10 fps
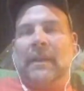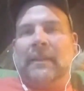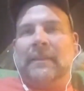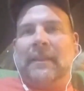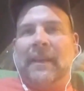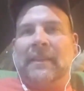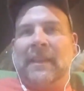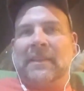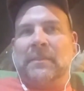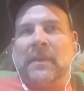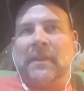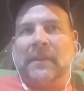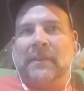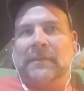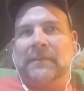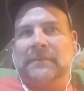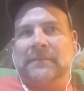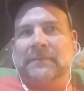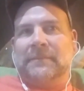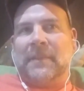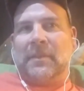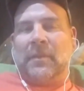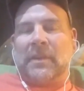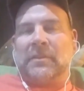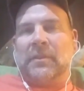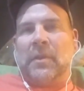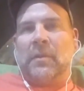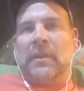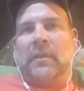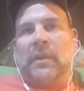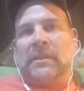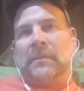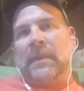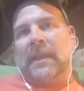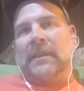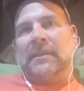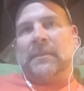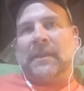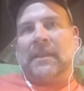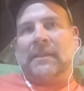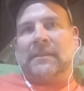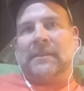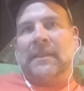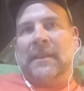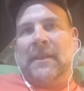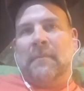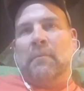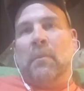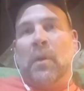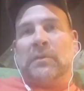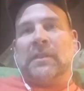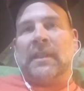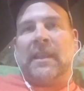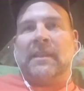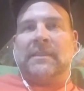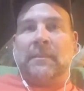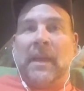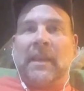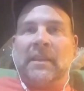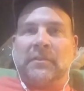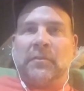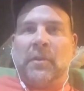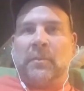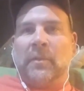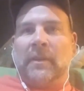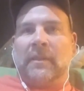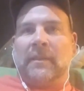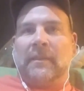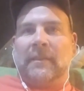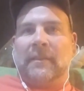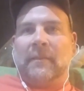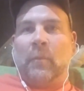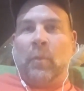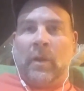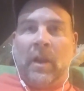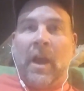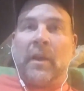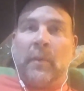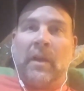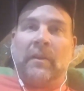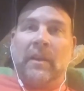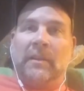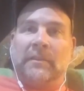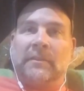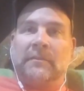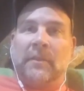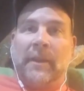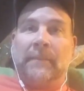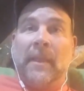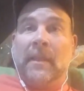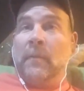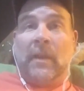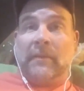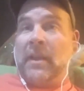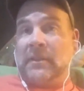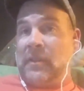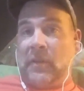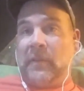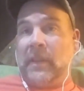I think it's better the direction you're going. And the reason being is because most of the kids that my kids grew up with were not around guns, right? We have guns all over